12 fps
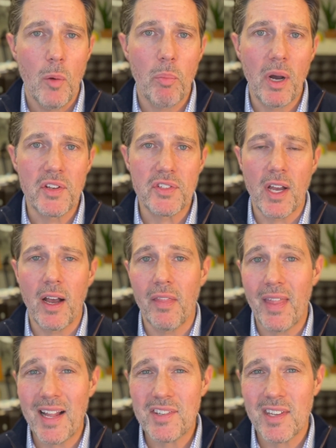But
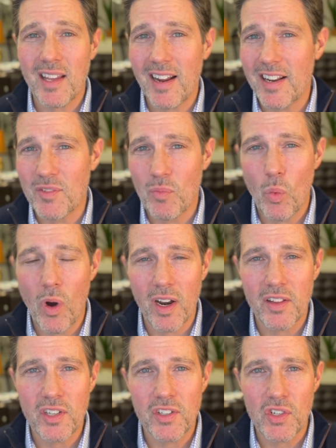that's it. I
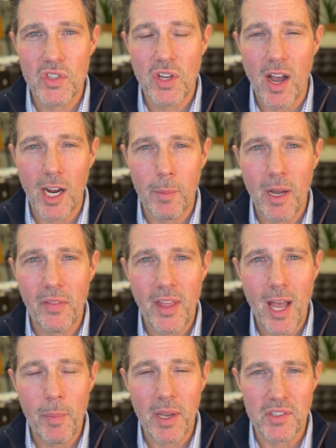wanted to just talk about
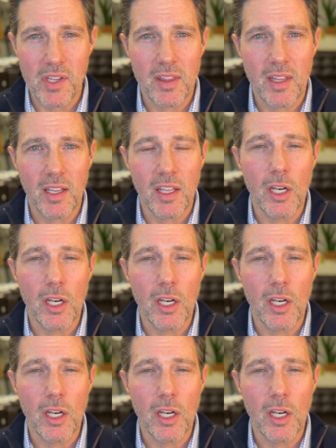that because I think,